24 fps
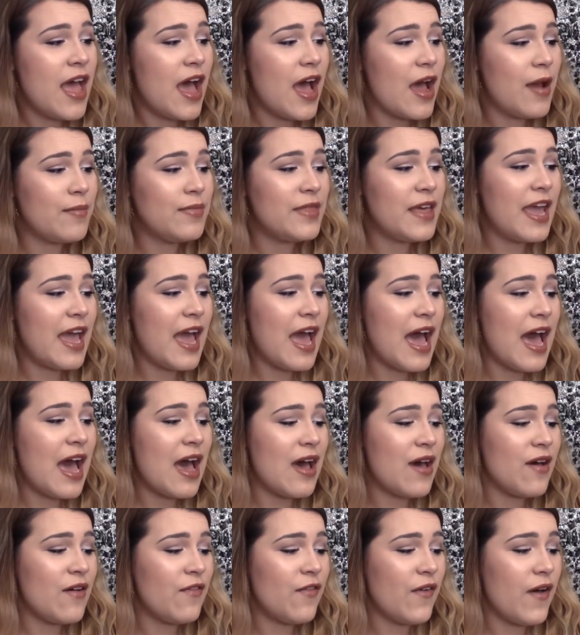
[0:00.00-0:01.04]
Um, they
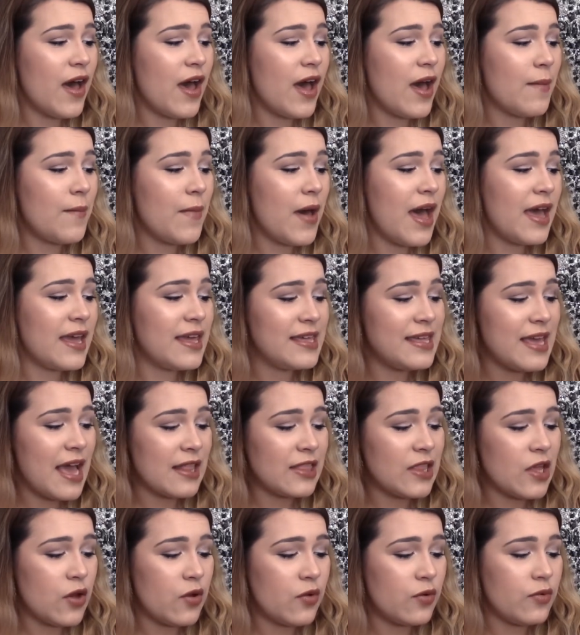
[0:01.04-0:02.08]
have um, a
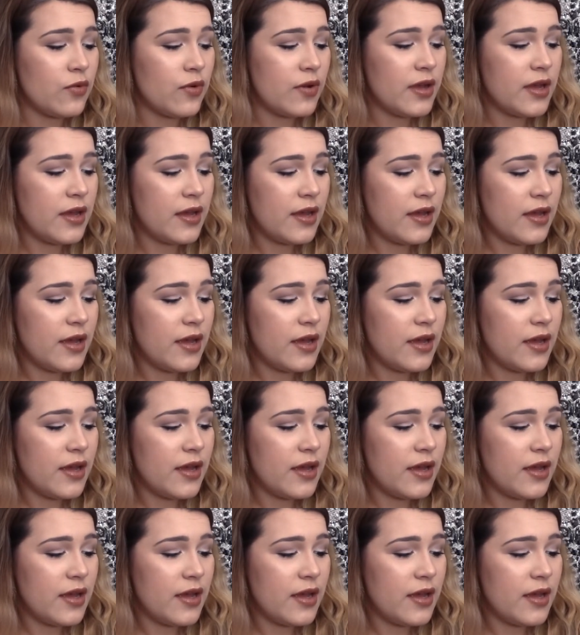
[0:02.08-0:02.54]
yellow